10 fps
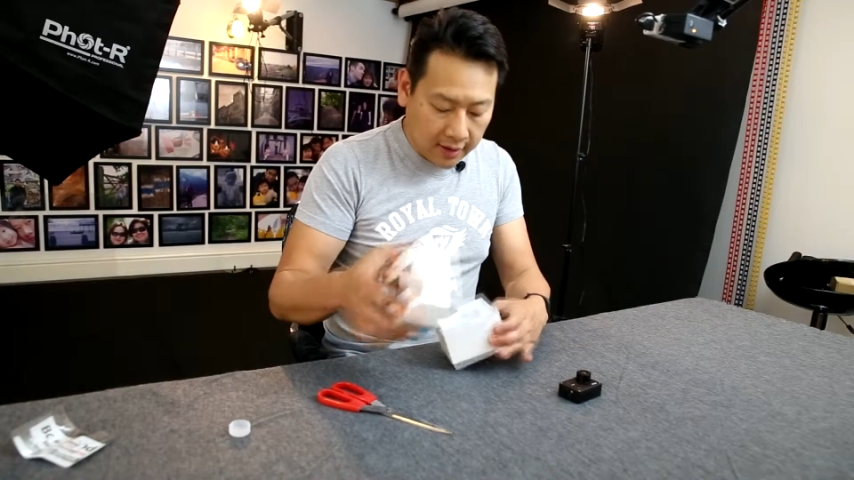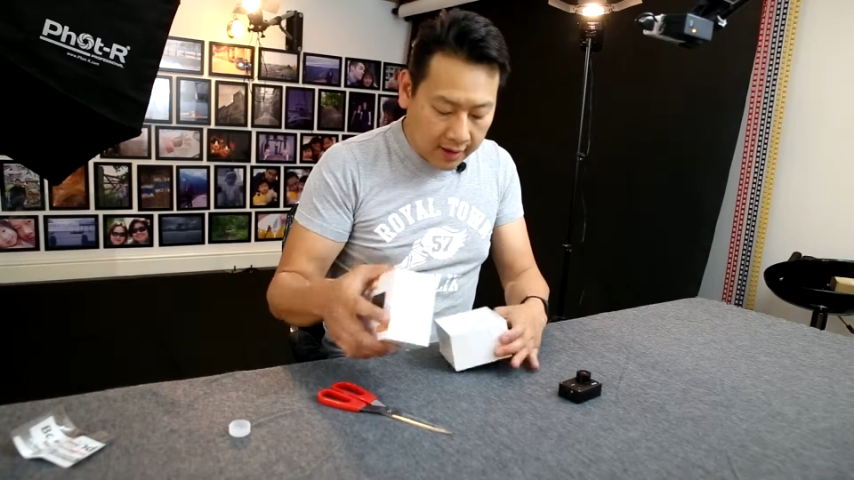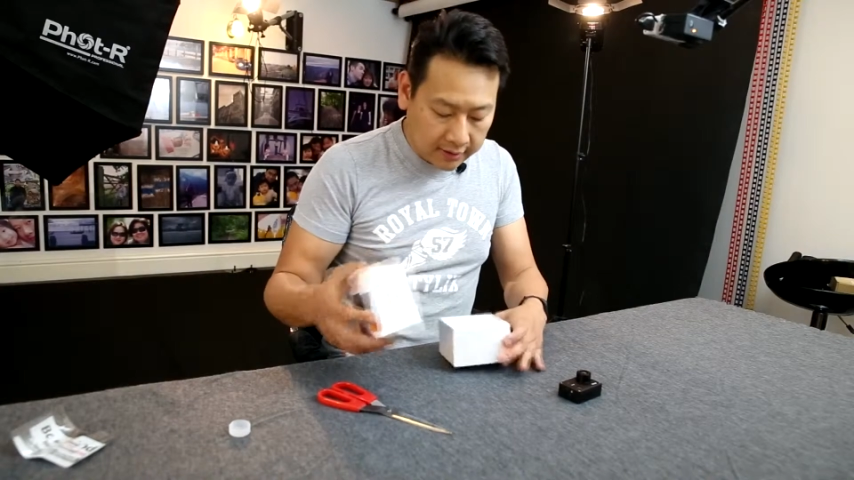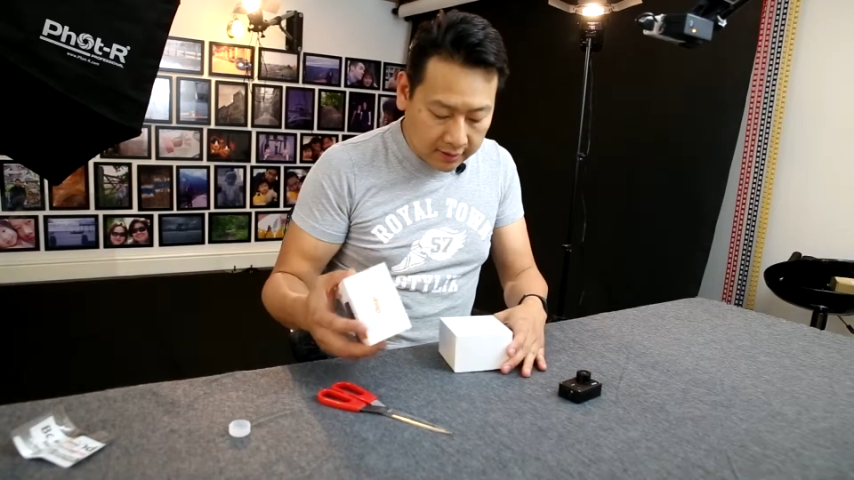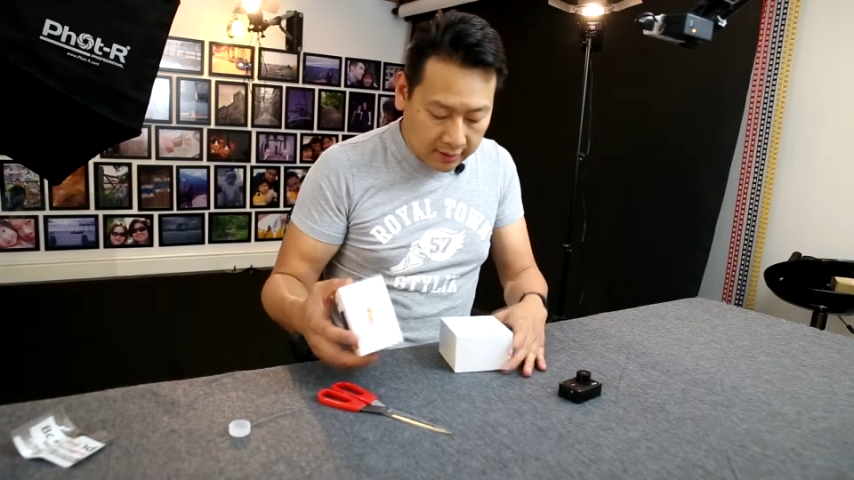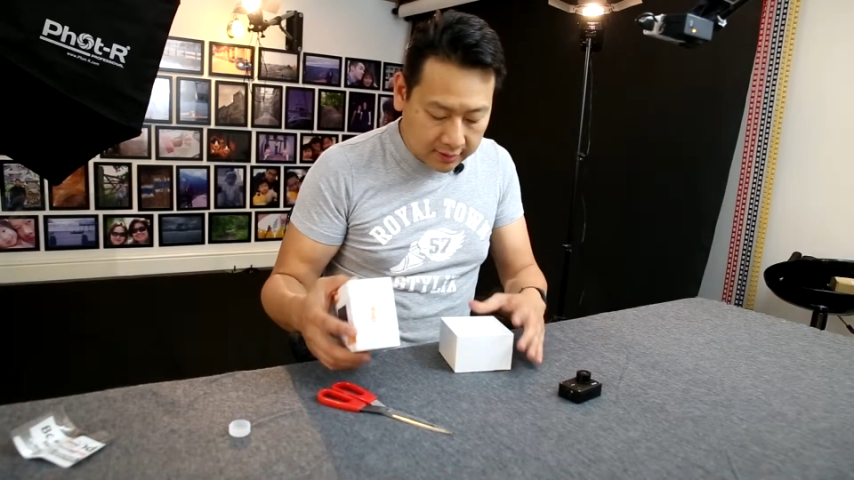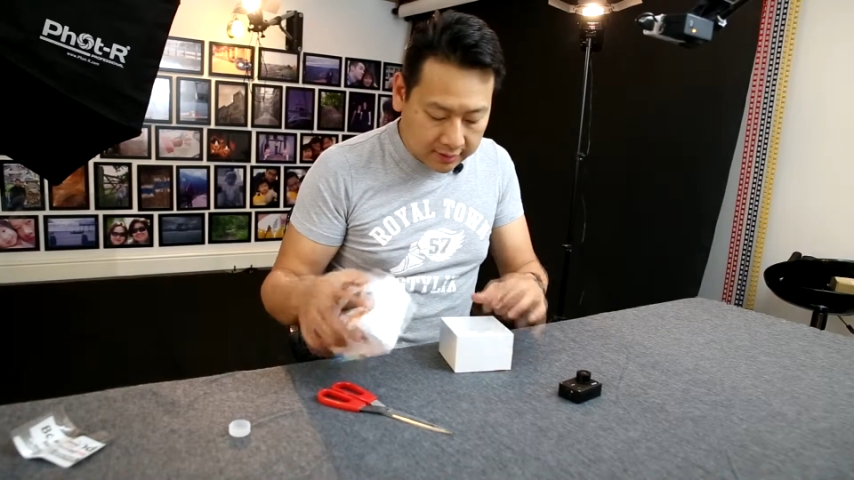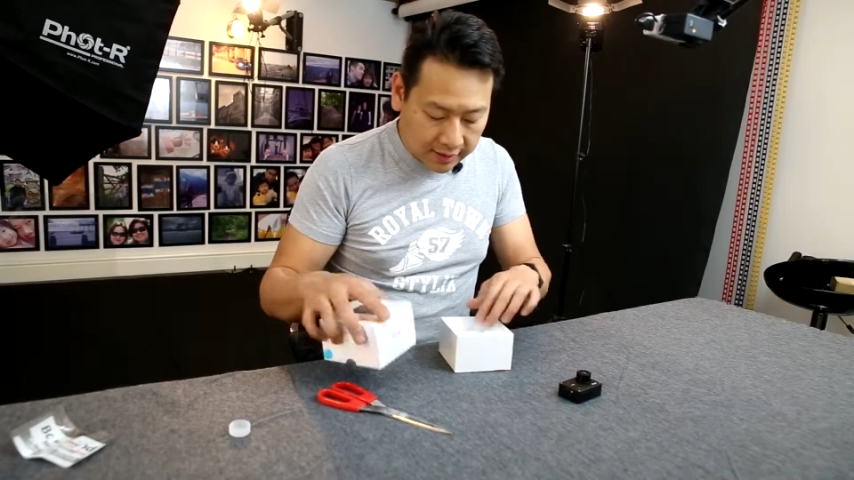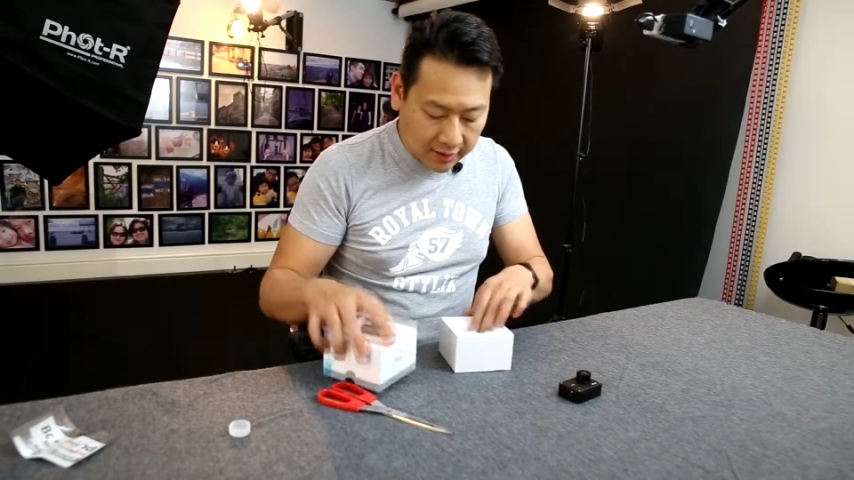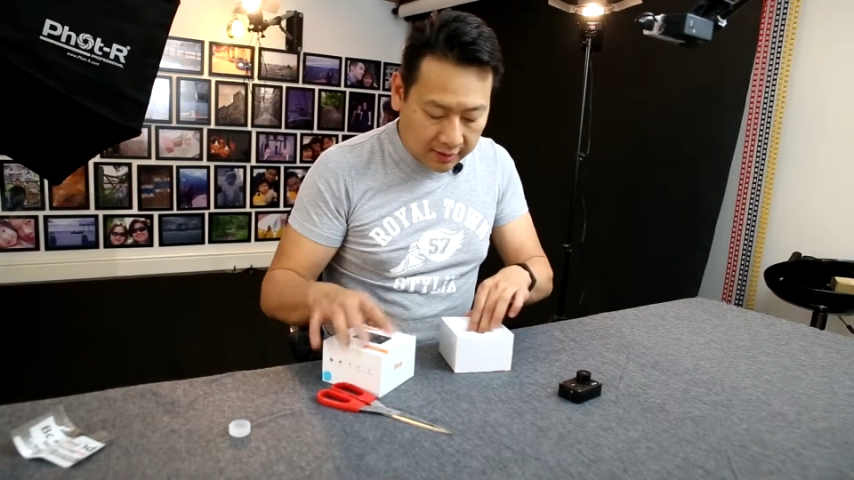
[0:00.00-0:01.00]
I did
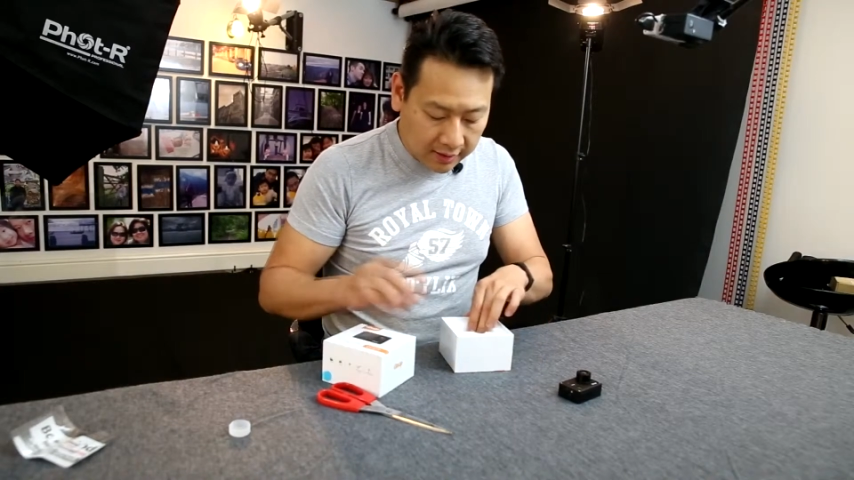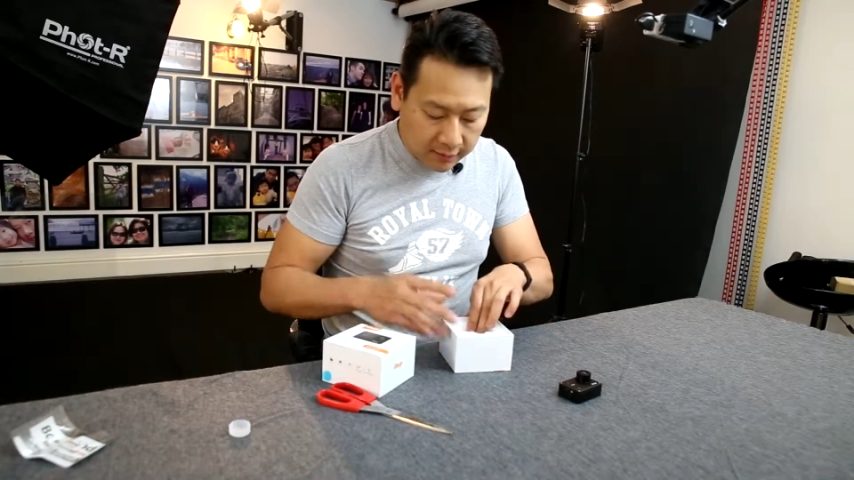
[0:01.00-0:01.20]
send a